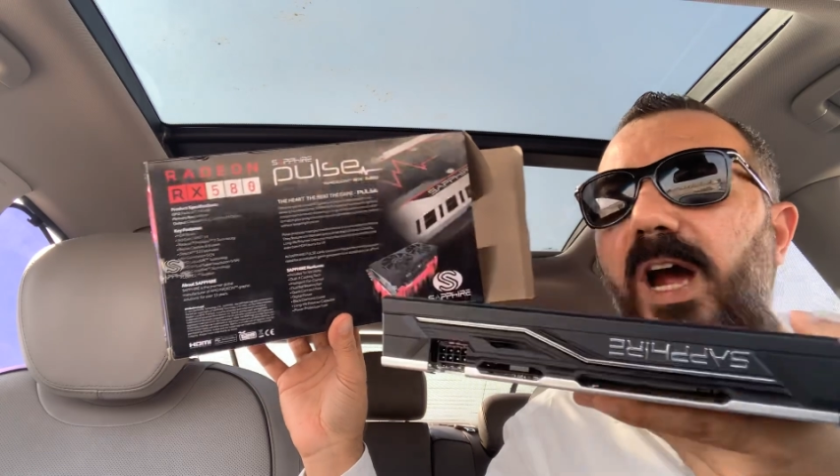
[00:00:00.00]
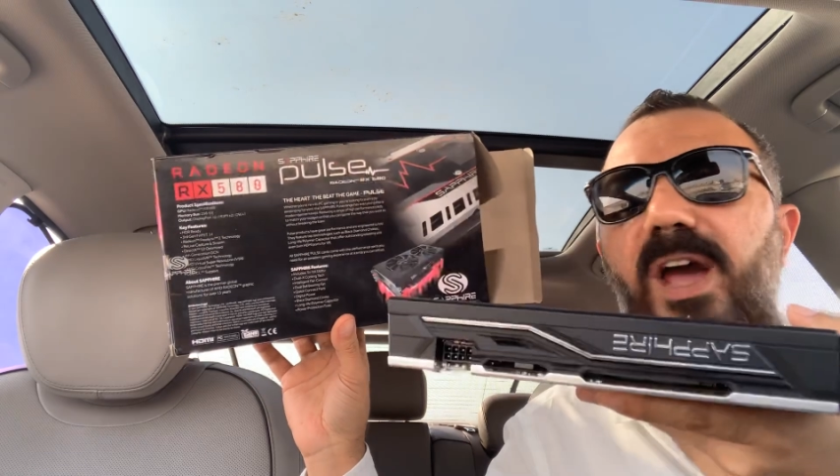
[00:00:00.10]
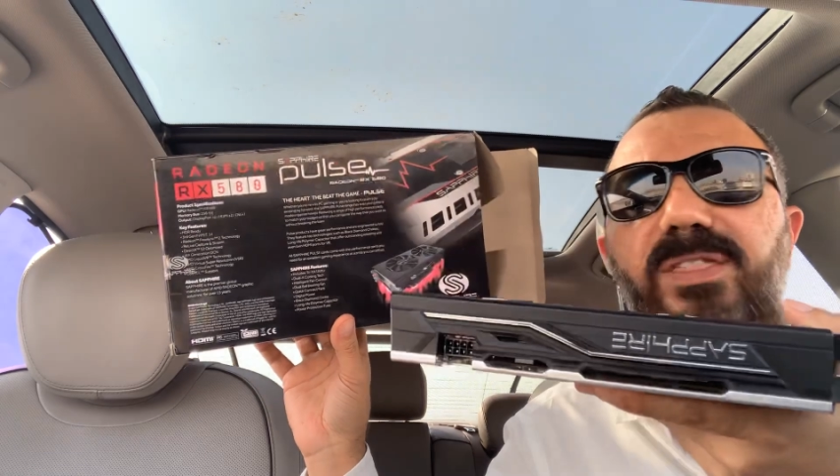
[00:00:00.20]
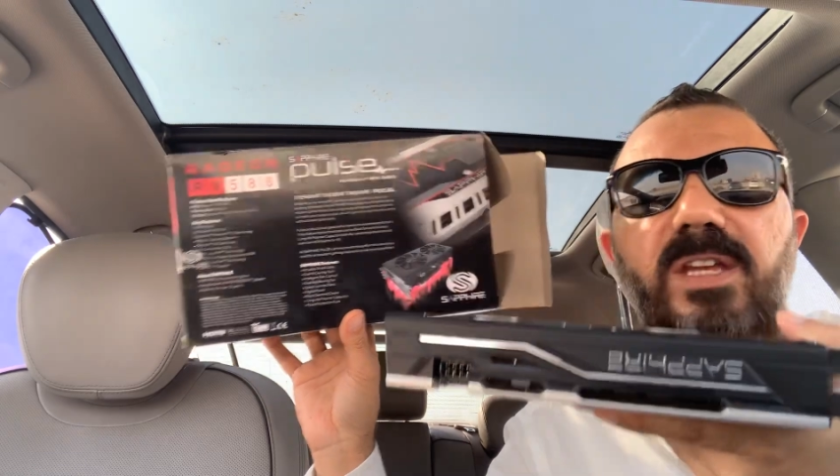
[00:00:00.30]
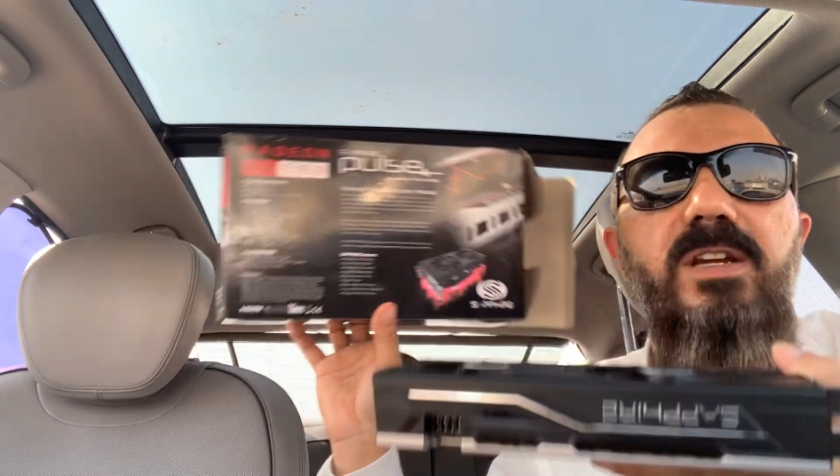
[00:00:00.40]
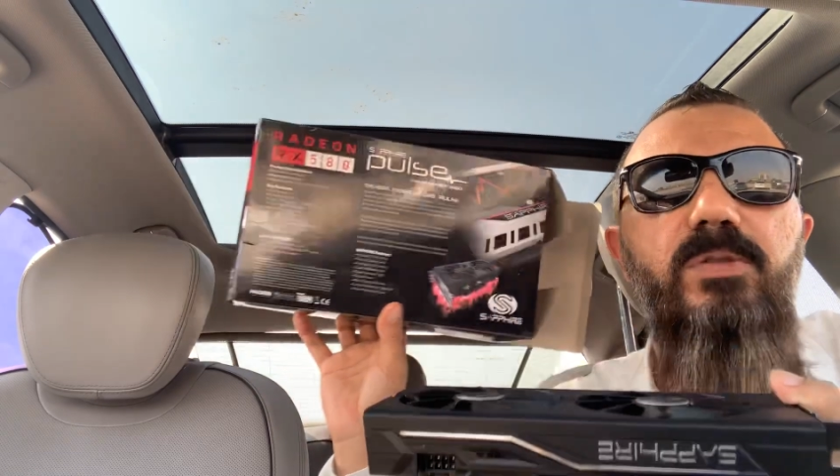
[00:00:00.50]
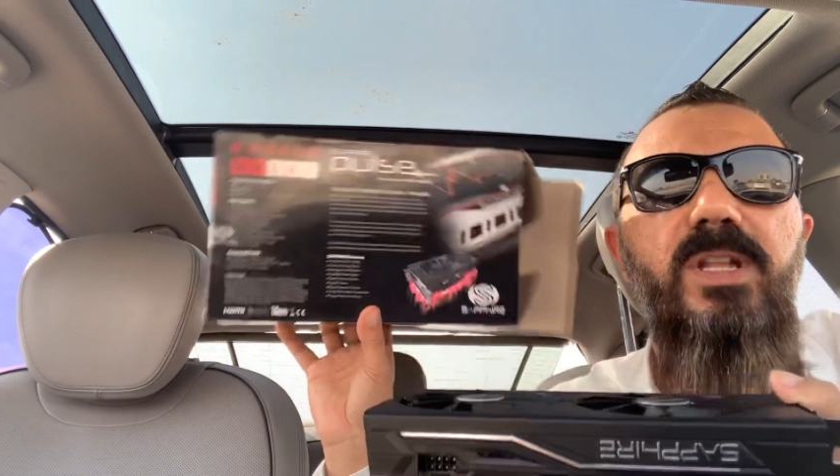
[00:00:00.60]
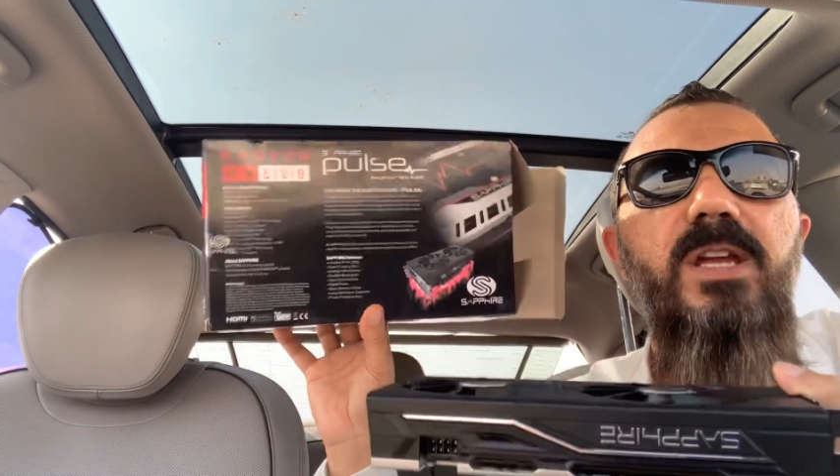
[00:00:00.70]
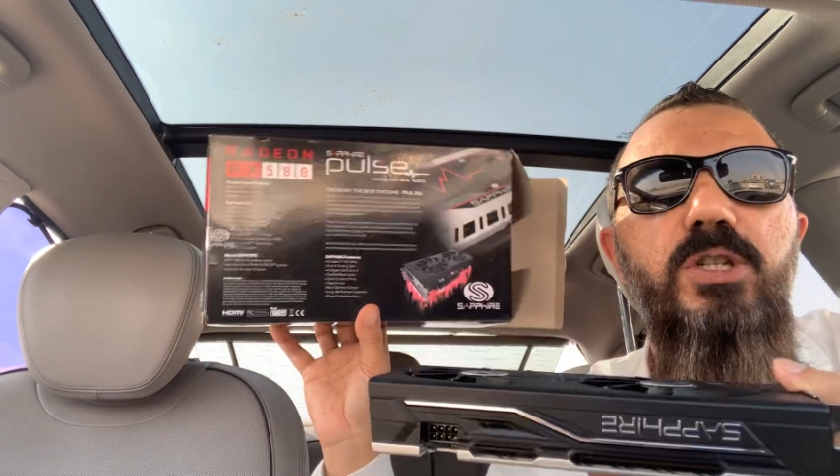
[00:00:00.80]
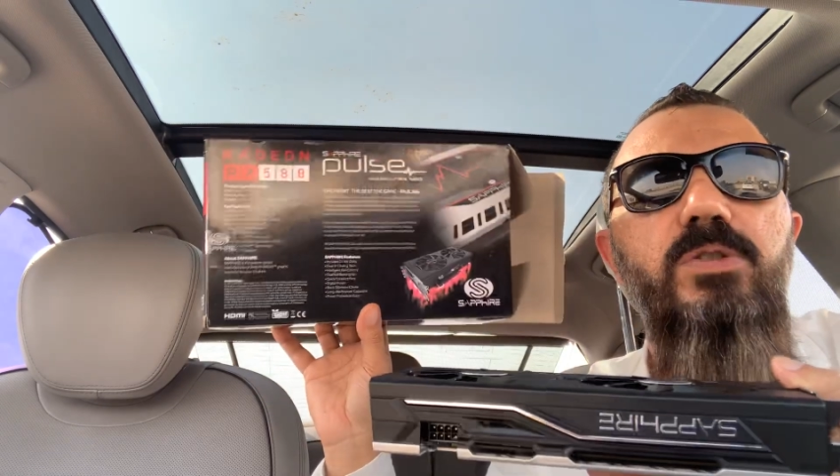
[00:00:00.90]
I think
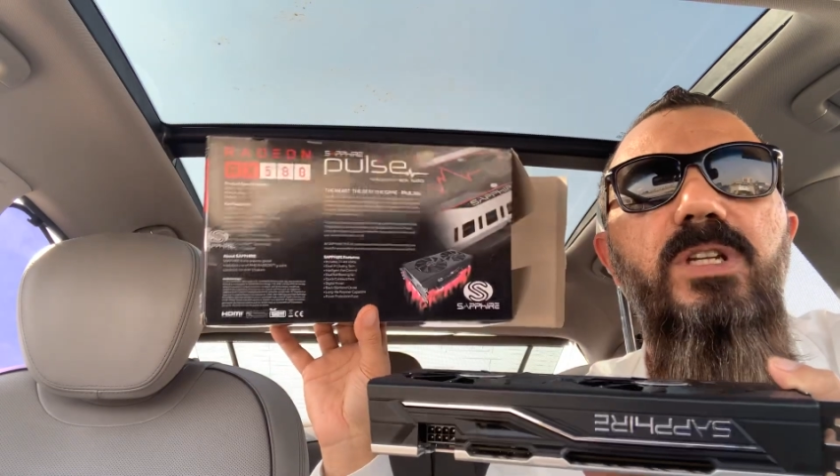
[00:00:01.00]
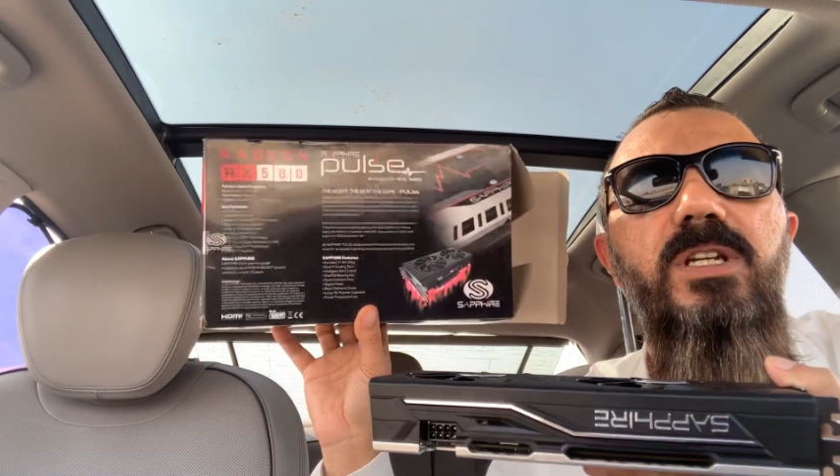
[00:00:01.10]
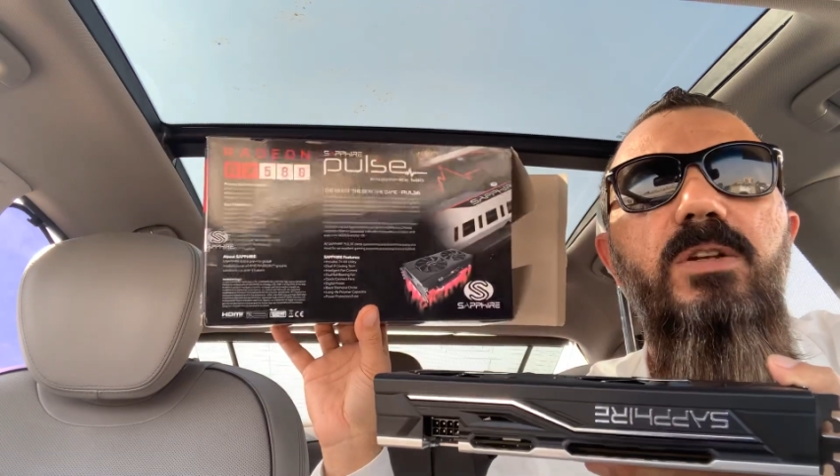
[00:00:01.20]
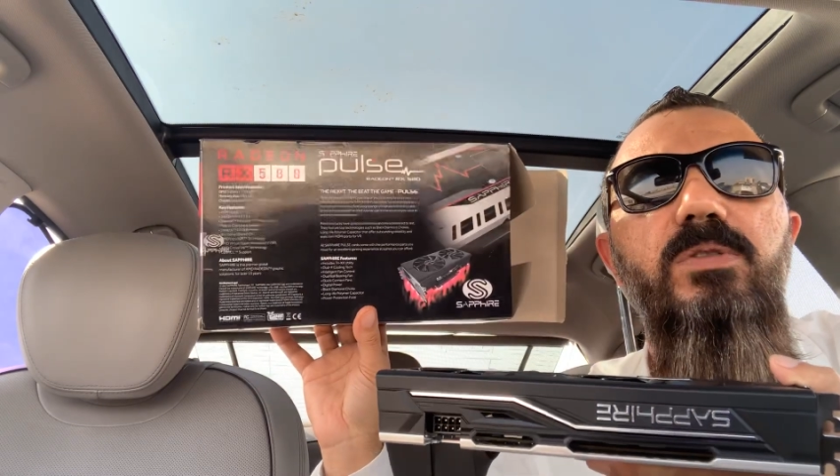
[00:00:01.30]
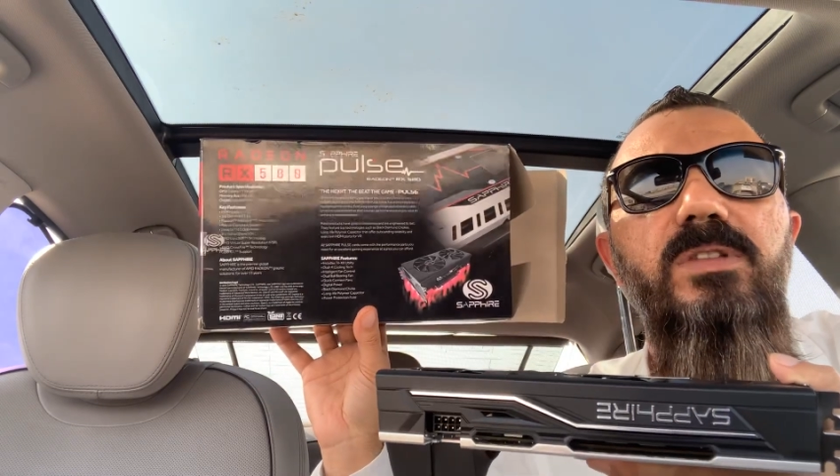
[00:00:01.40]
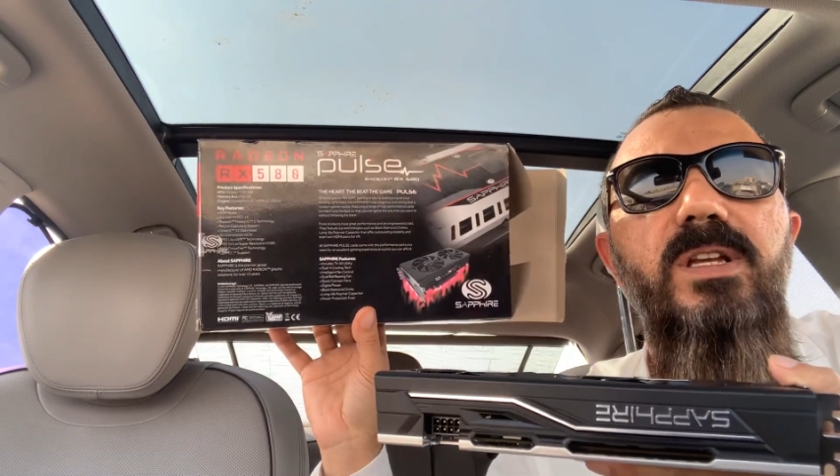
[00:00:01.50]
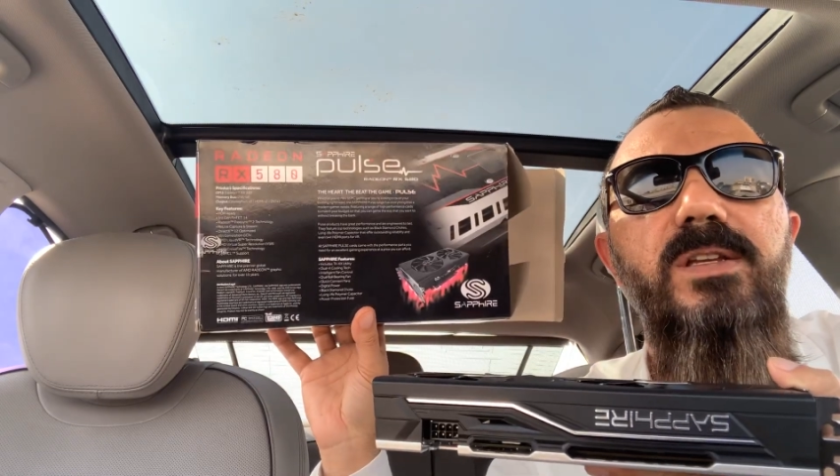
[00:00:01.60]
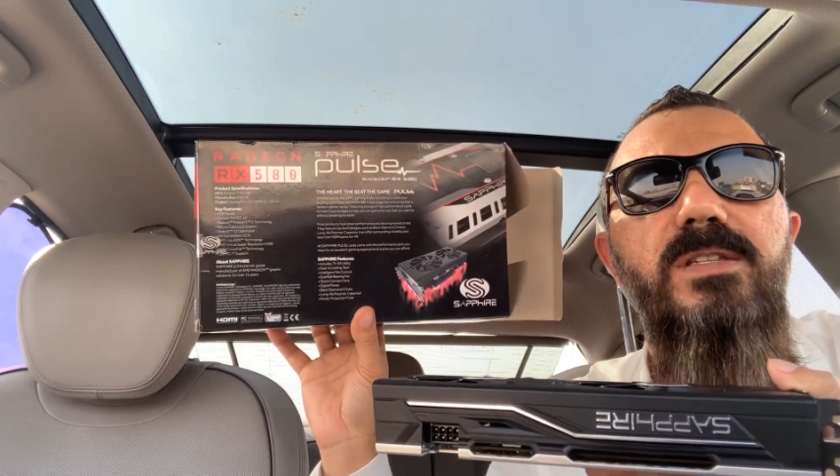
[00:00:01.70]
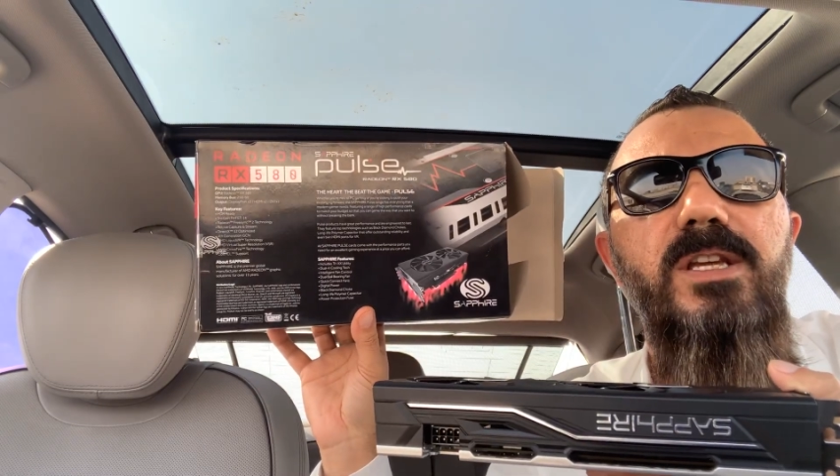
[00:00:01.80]
they should include the